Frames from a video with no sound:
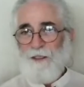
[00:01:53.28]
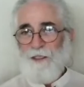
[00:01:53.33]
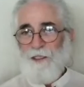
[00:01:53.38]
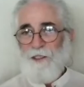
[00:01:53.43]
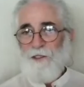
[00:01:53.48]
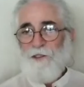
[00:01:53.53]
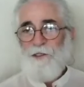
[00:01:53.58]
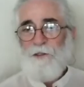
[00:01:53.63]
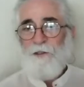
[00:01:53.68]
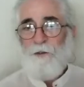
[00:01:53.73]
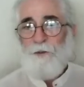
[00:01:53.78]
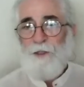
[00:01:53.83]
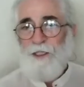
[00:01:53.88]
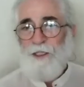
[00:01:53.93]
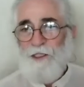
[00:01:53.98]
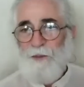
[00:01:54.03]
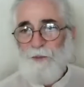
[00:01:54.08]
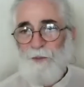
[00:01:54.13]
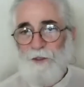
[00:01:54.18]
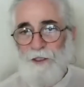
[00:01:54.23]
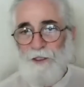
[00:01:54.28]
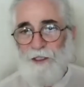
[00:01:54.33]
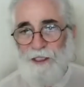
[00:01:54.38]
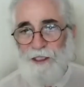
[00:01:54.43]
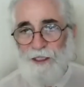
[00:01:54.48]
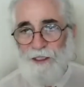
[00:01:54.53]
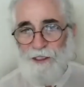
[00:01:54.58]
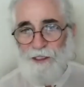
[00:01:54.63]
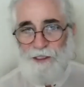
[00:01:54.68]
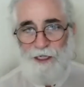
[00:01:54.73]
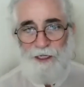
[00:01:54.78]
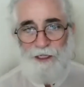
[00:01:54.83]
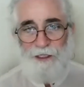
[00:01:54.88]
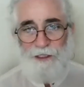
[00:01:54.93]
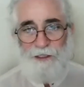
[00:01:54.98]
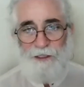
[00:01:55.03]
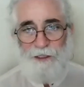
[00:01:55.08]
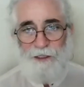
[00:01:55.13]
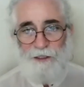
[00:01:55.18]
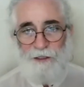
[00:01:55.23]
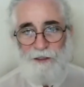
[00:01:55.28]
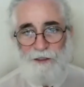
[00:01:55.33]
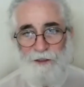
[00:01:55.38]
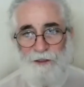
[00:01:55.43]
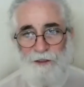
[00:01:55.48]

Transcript: So we experience anxiety,